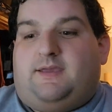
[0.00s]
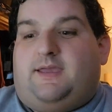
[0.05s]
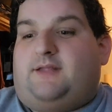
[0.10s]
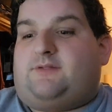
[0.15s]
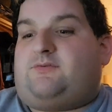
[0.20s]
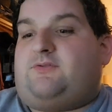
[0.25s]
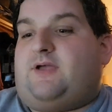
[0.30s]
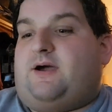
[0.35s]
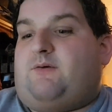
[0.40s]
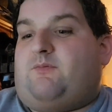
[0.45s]

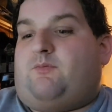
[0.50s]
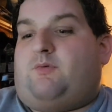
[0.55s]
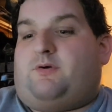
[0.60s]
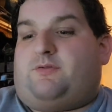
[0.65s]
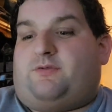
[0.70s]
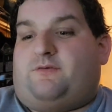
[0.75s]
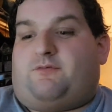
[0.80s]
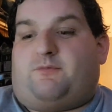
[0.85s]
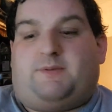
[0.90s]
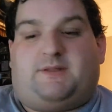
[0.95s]
it's not
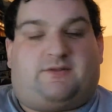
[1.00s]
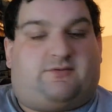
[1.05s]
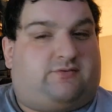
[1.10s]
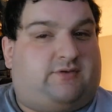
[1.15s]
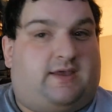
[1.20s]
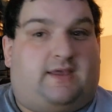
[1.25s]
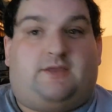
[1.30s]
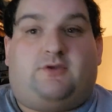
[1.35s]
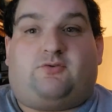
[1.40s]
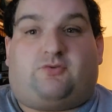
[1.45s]
worth it for me to
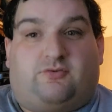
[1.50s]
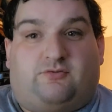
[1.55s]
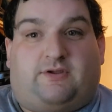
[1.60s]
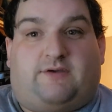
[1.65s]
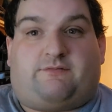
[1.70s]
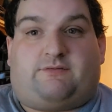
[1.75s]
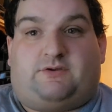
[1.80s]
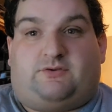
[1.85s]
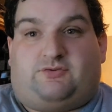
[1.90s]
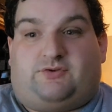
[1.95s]
say you should
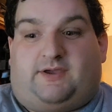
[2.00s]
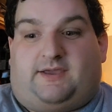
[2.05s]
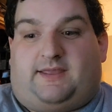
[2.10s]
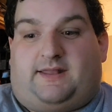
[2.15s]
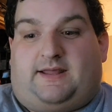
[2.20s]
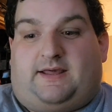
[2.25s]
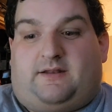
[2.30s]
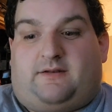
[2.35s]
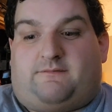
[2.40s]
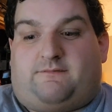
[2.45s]
definitely check
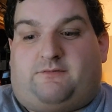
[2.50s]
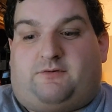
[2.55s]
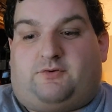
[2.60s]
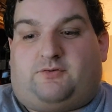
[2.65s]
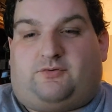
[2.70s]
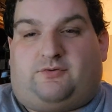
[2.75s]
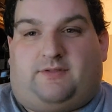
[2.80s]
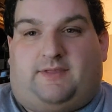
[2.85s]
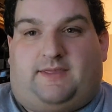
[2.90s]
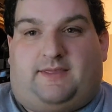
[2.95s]
it out,
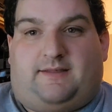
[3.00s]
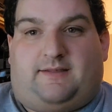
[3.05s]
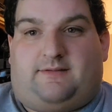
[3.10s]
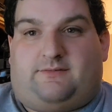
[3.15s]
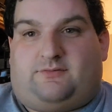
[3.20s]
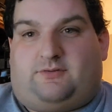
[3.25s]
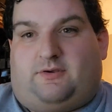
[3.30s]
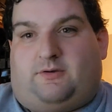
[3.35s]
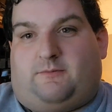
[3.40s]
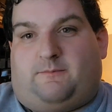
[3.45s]
unfortunately. Yeah.
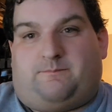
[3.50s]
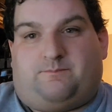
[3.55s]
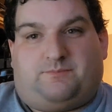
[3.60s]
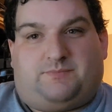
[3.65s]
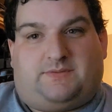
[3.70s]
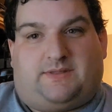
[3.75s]
So,